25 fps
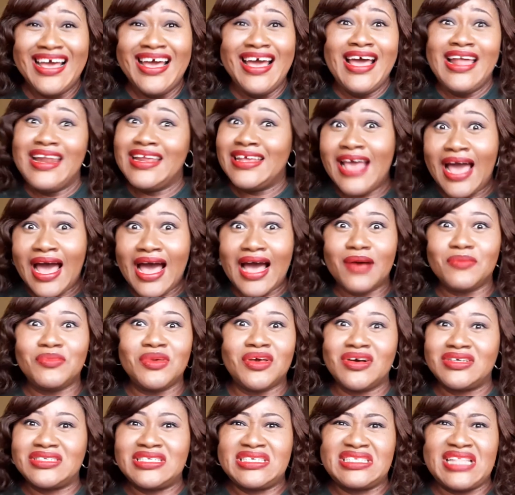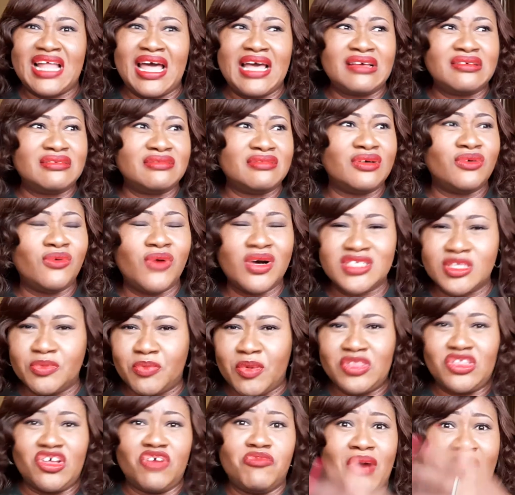Yeah, because it's like, what's the
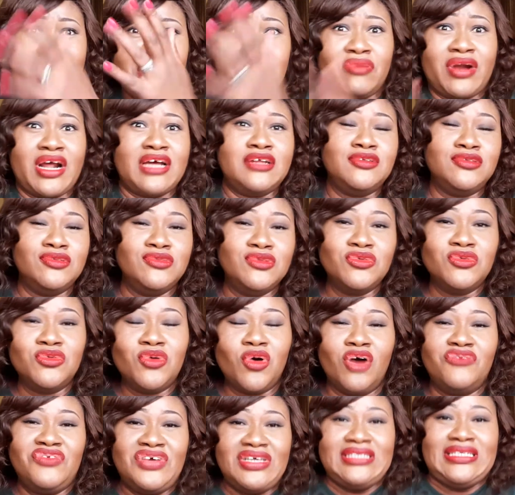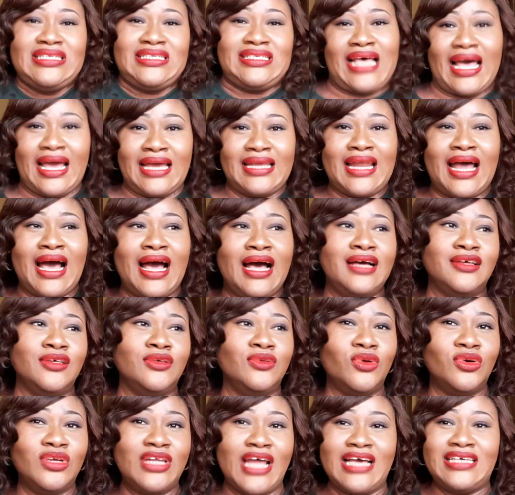point of buying brand new of a designer,
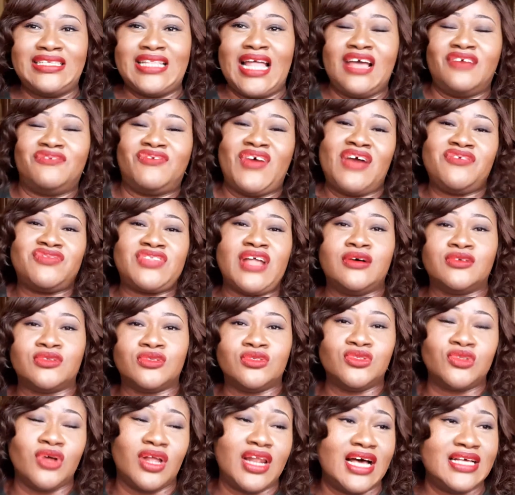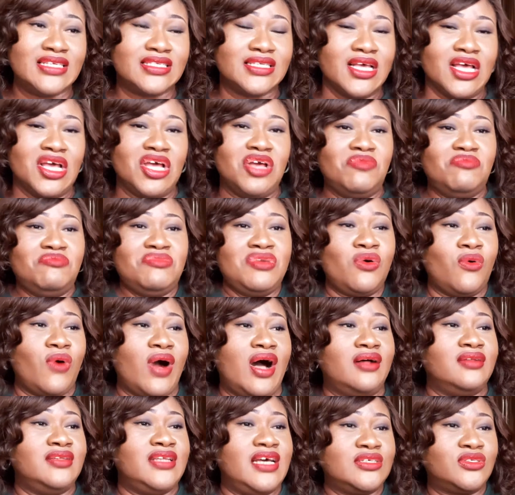that is like $5,000?
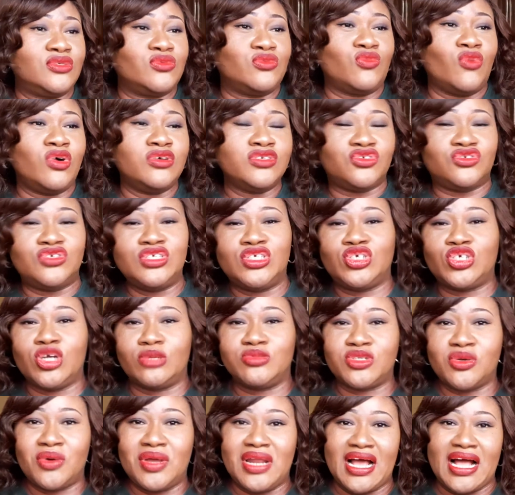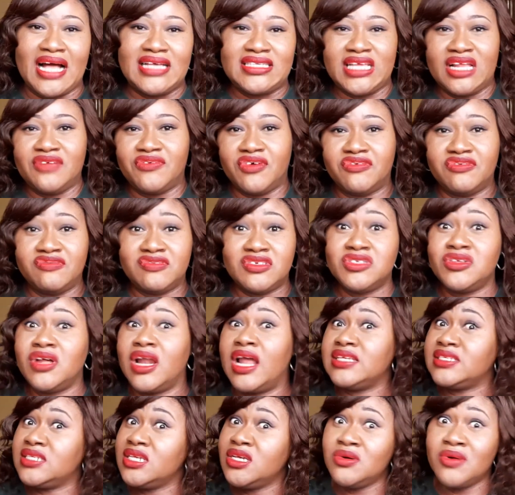Meanwhile, there's one street shop somewhere that can sell it for
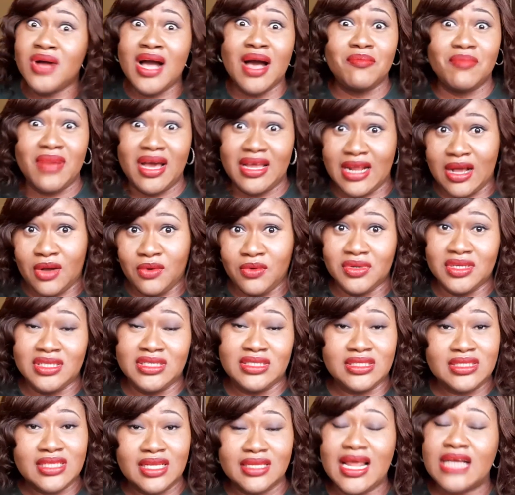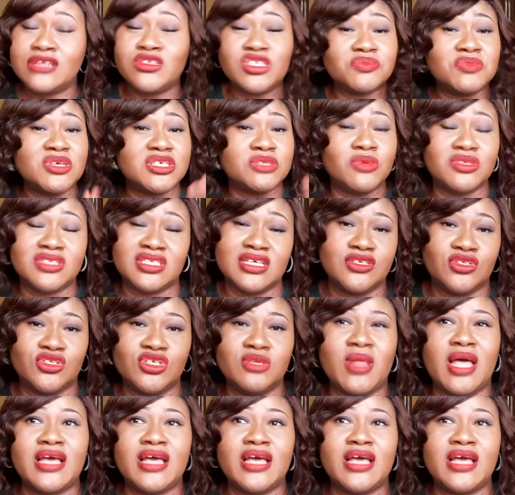$50. He'll go and buy that one instead. That just makes more sense to him.